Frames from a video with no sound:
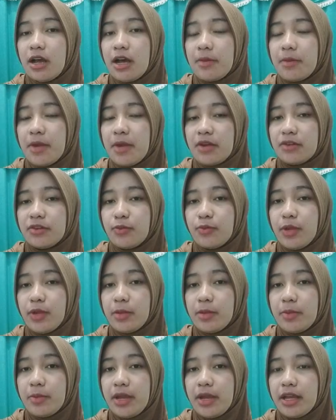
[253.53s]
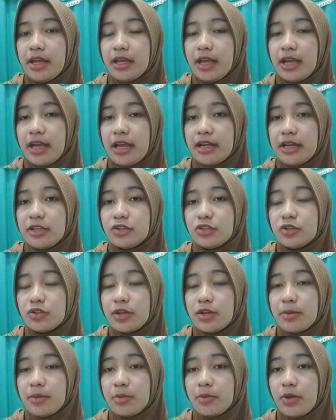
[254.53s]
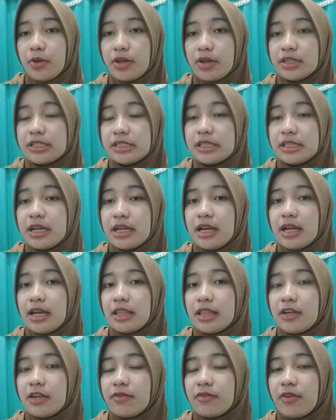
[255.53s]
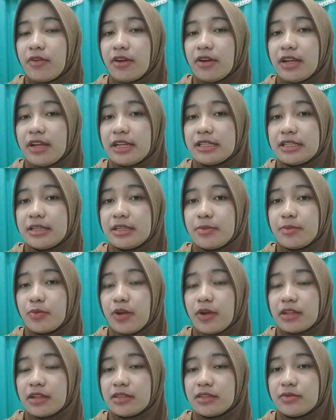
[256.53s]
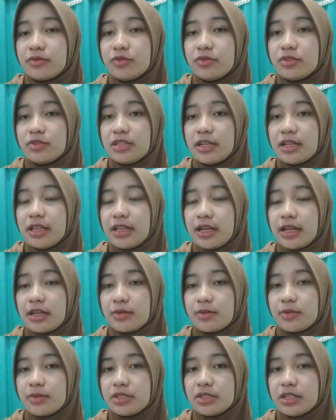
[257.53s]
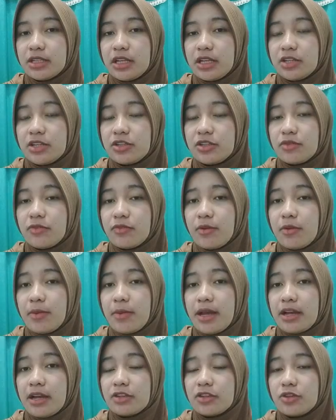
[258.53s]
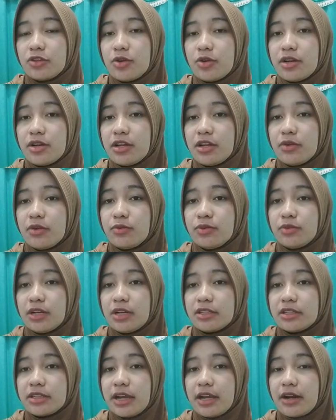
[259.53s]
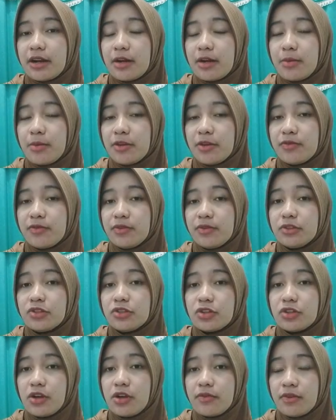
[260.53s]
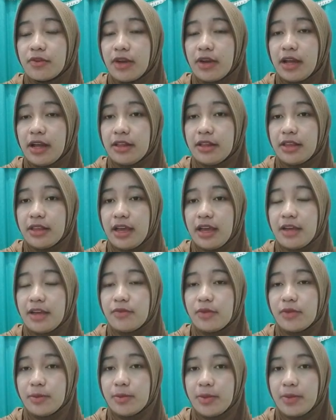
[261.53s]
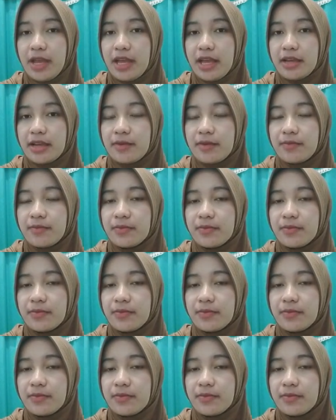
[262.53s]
about the well-being and injured employees. Therefore, it is imperative to seek legal representation from an attorney who does care about the future of your health and well-being.